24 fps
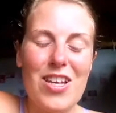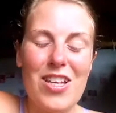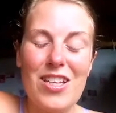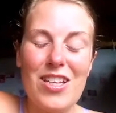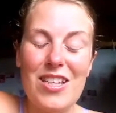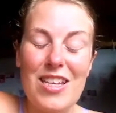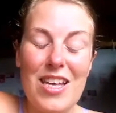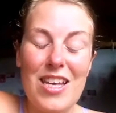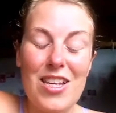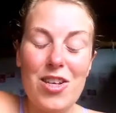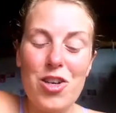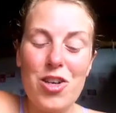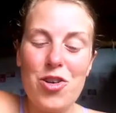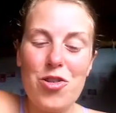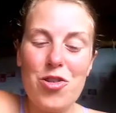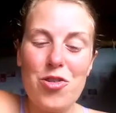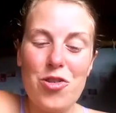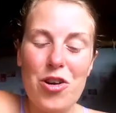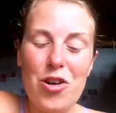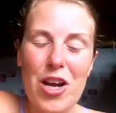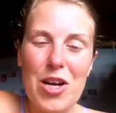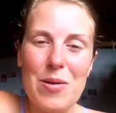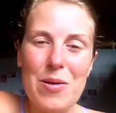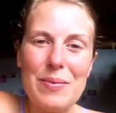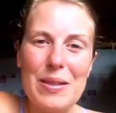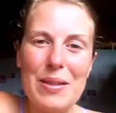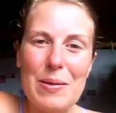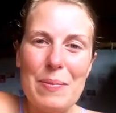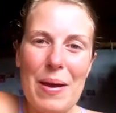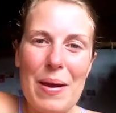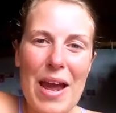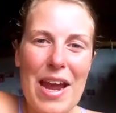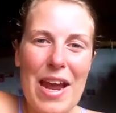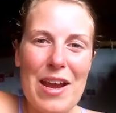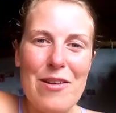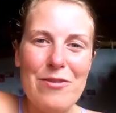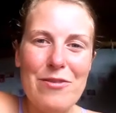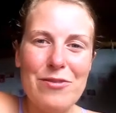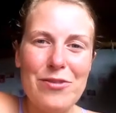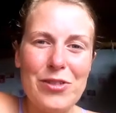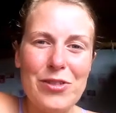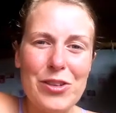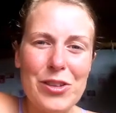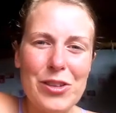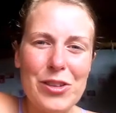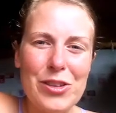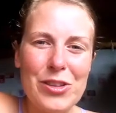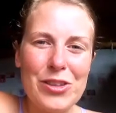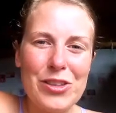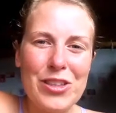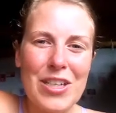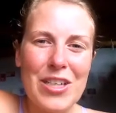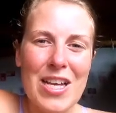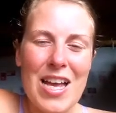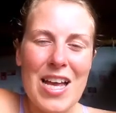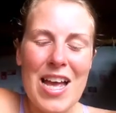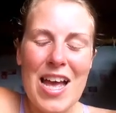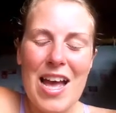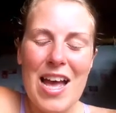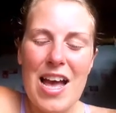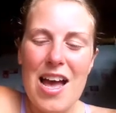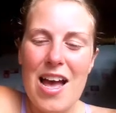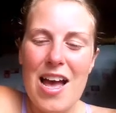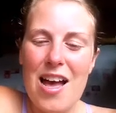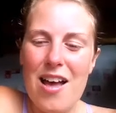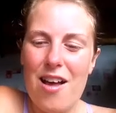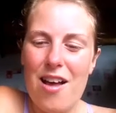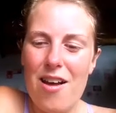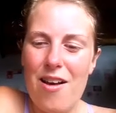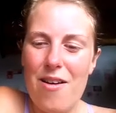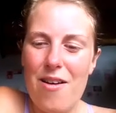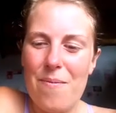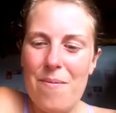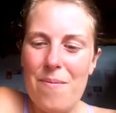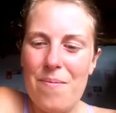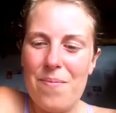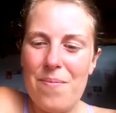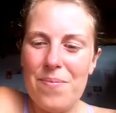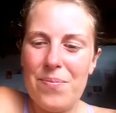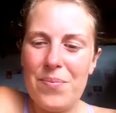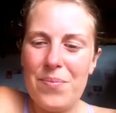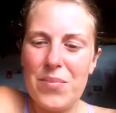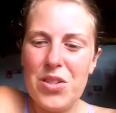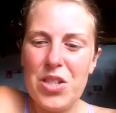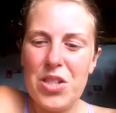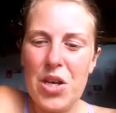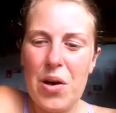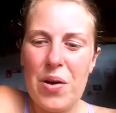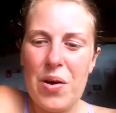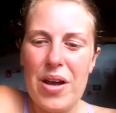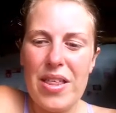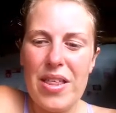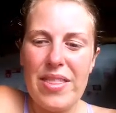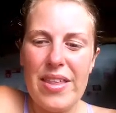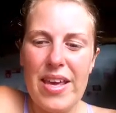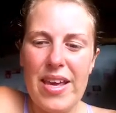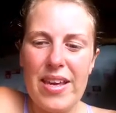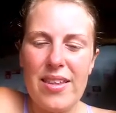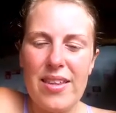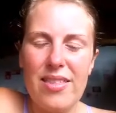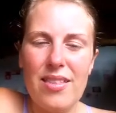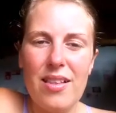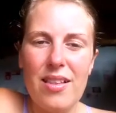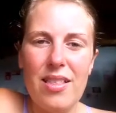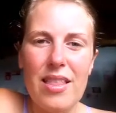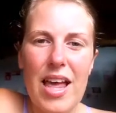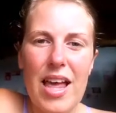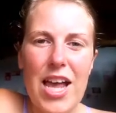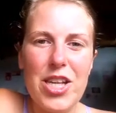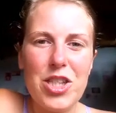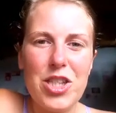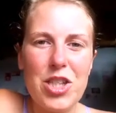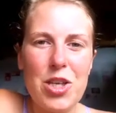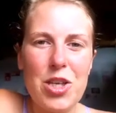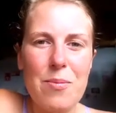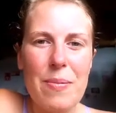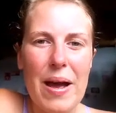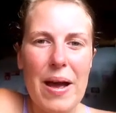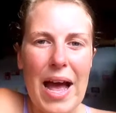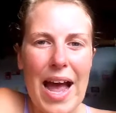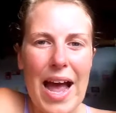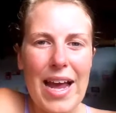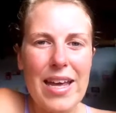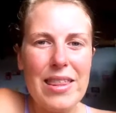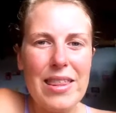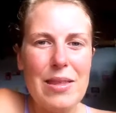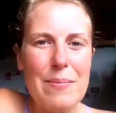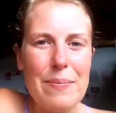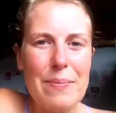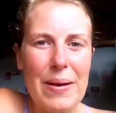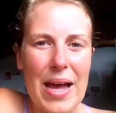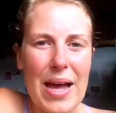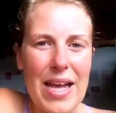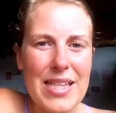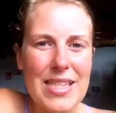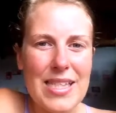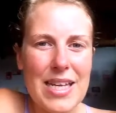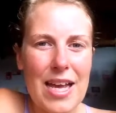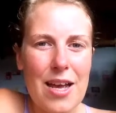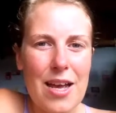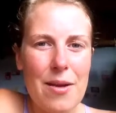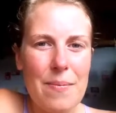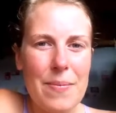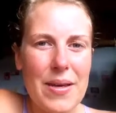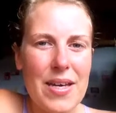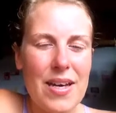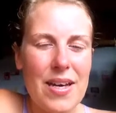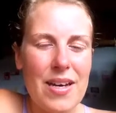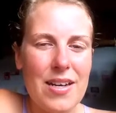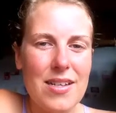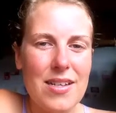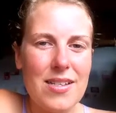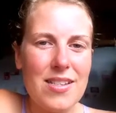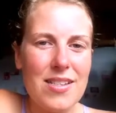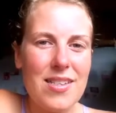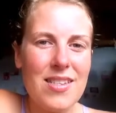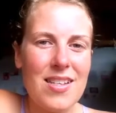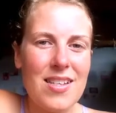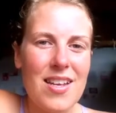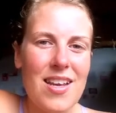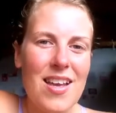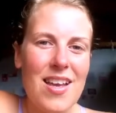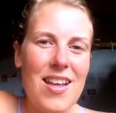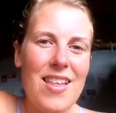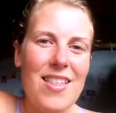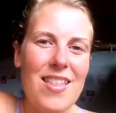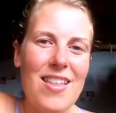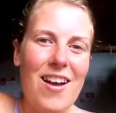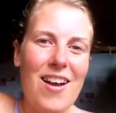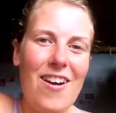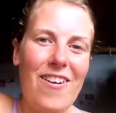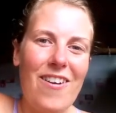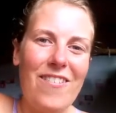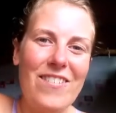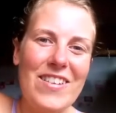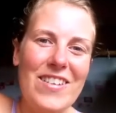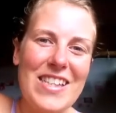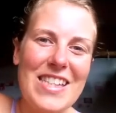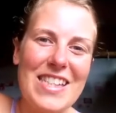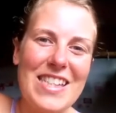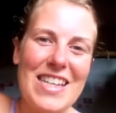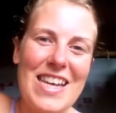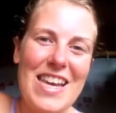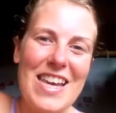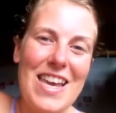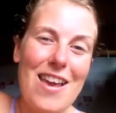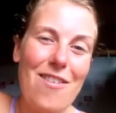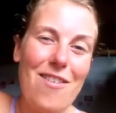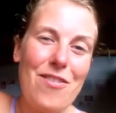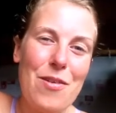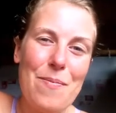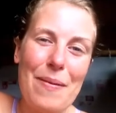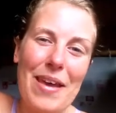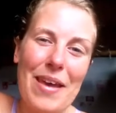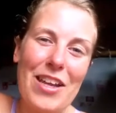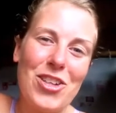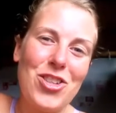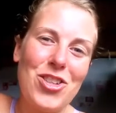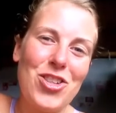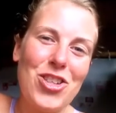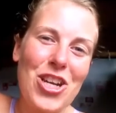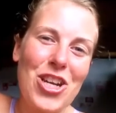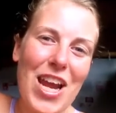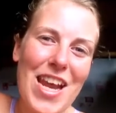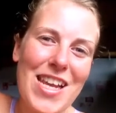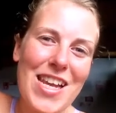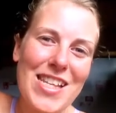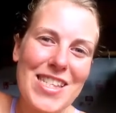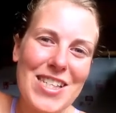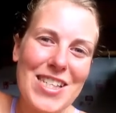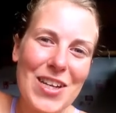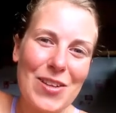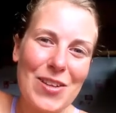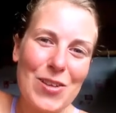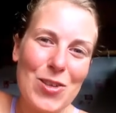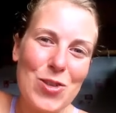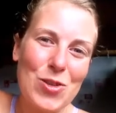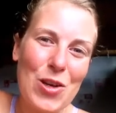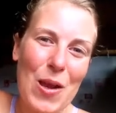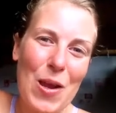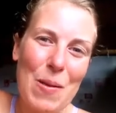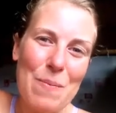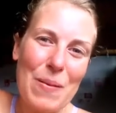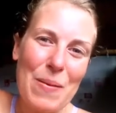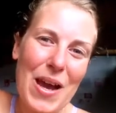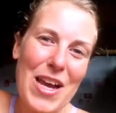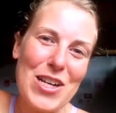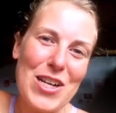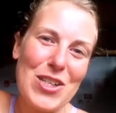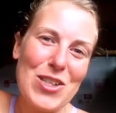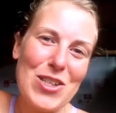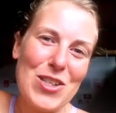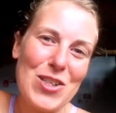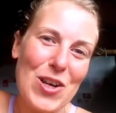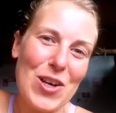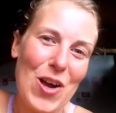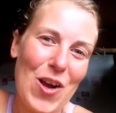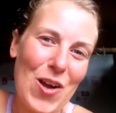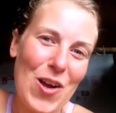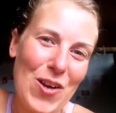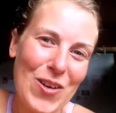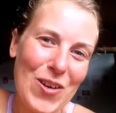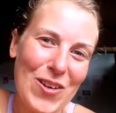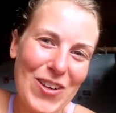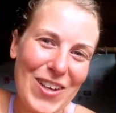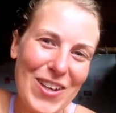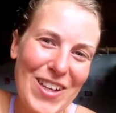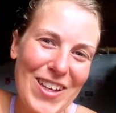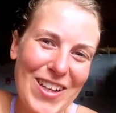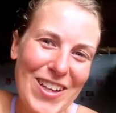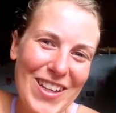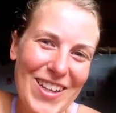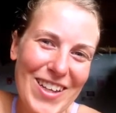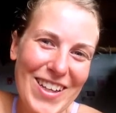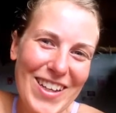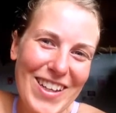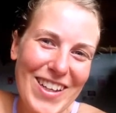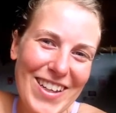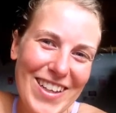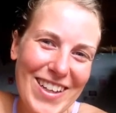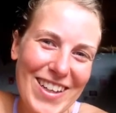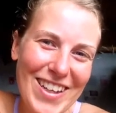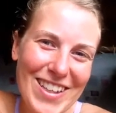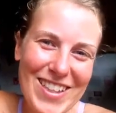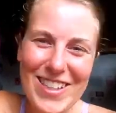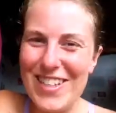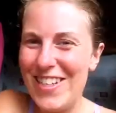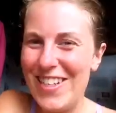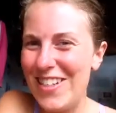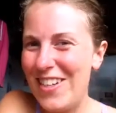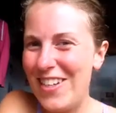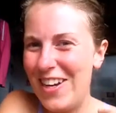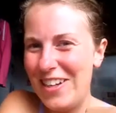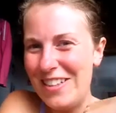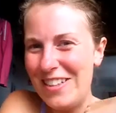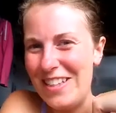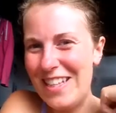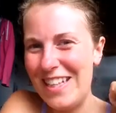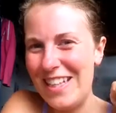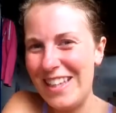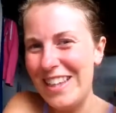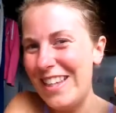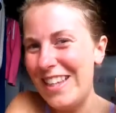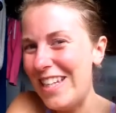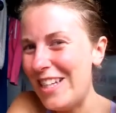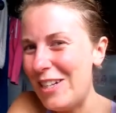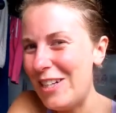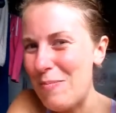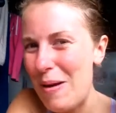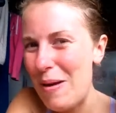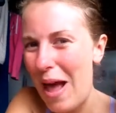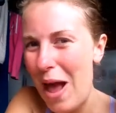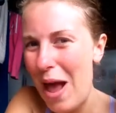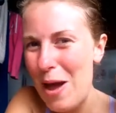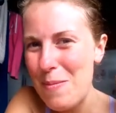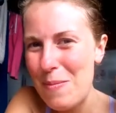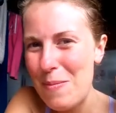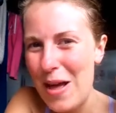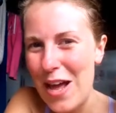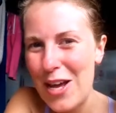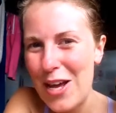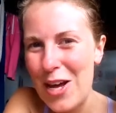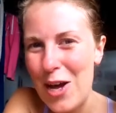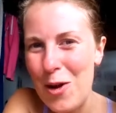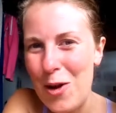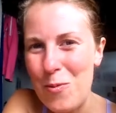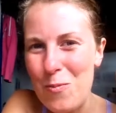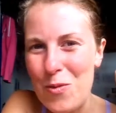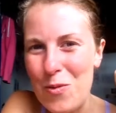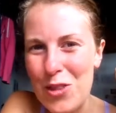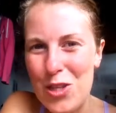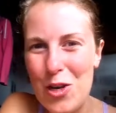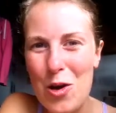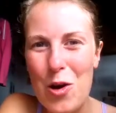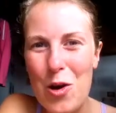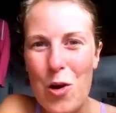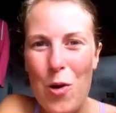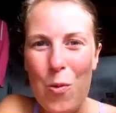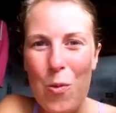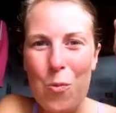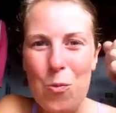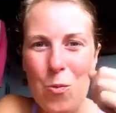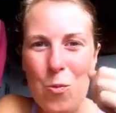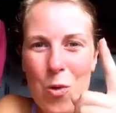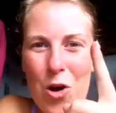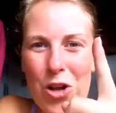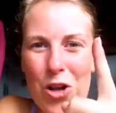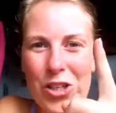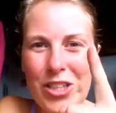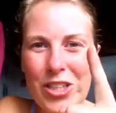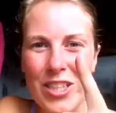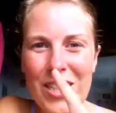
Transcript: incredibly painful. So I think the less you pack, the better, because obviously if you're being chased down the street by a dog and you got your little backpack on with your one